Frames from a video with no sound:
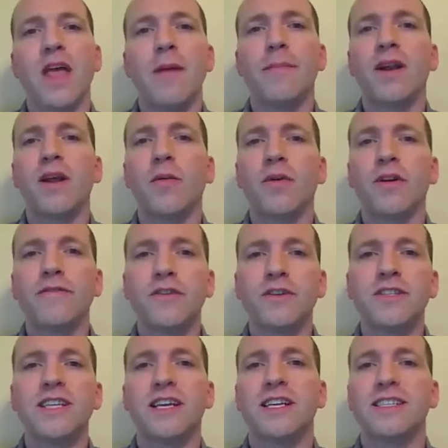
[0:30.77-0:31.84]
but I want to
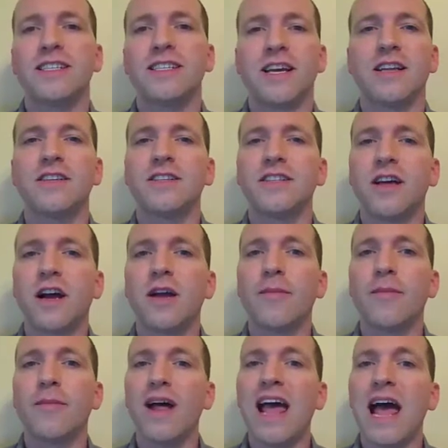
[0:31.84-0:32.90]
first take a second to talk
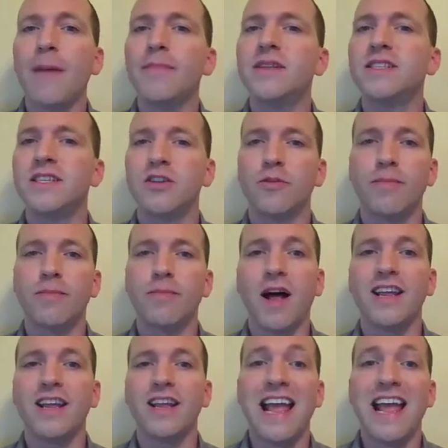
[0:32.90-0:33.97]
about what happens in your
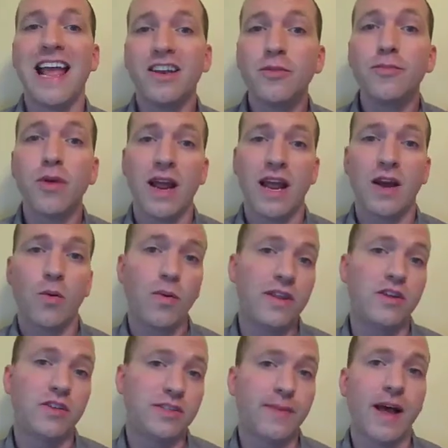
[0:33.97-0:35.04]
body and your brain when you
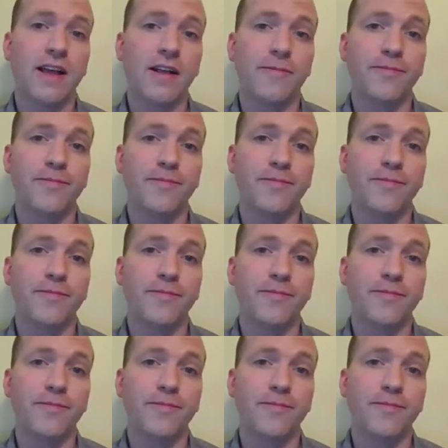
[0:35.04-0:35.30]
smile.